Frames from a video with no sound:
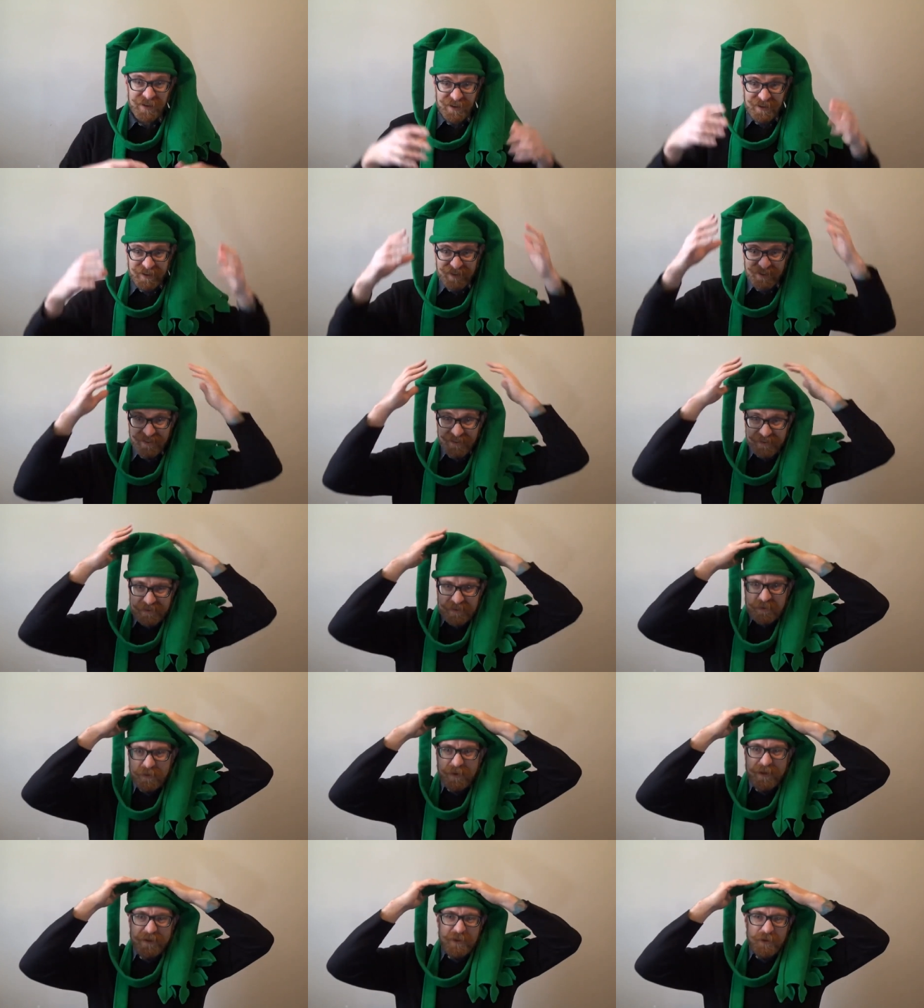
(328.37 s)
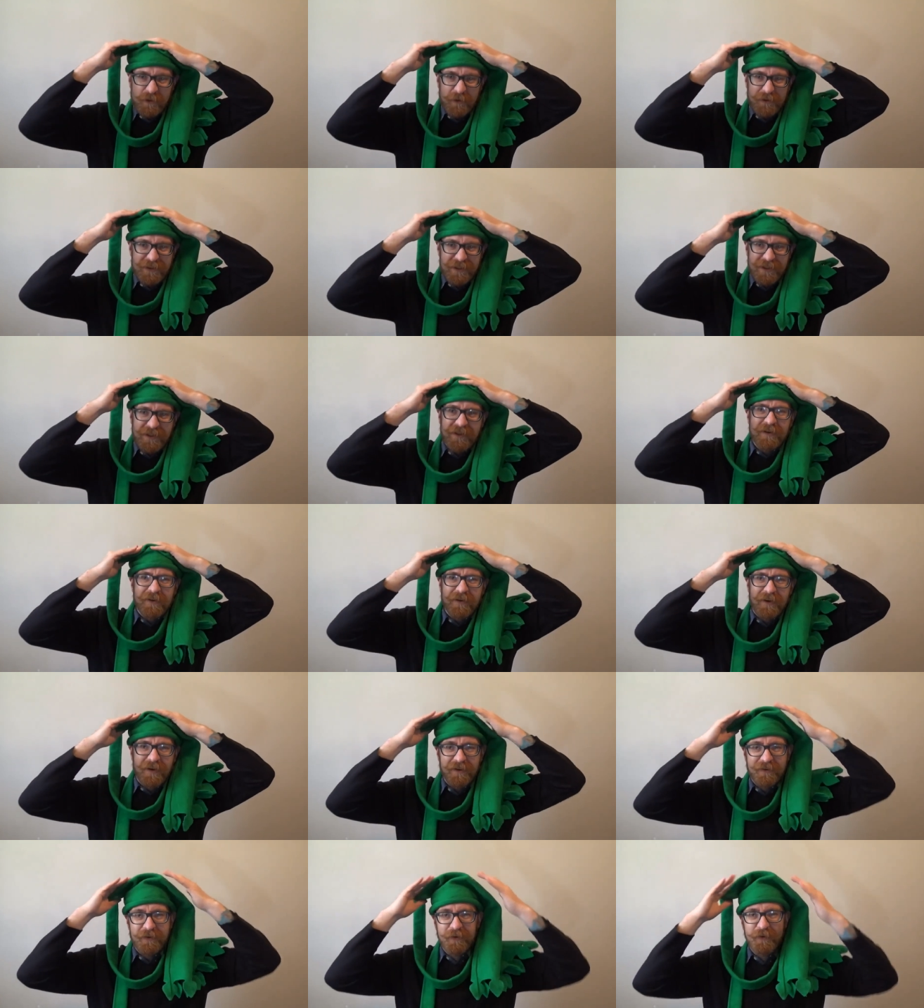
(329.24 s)
Uh, it looks quite jaunty,
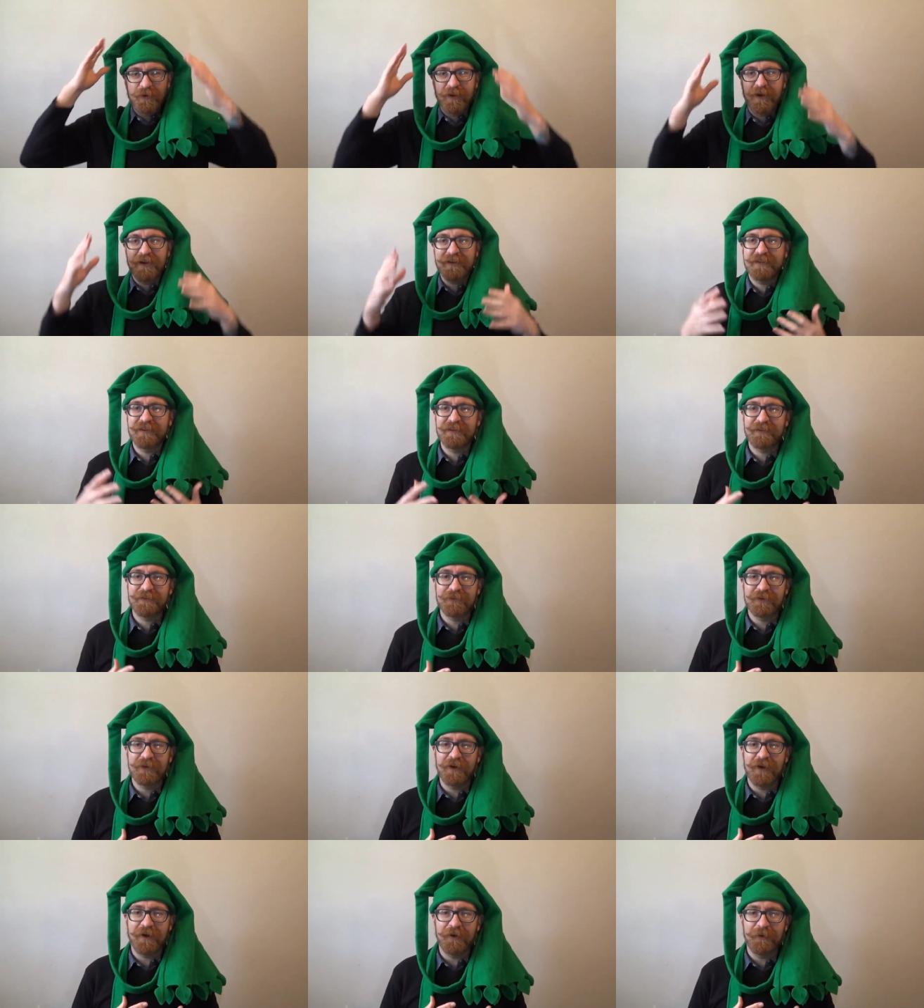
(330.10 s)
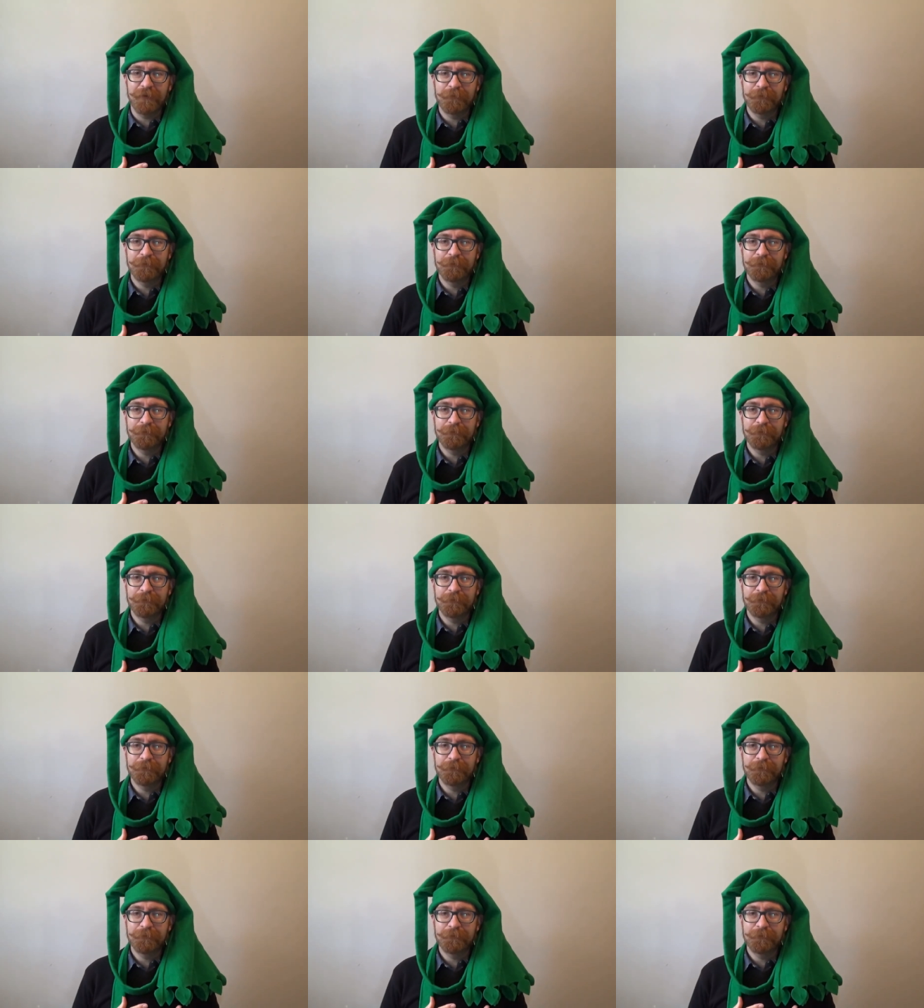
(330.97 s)
I do like this style.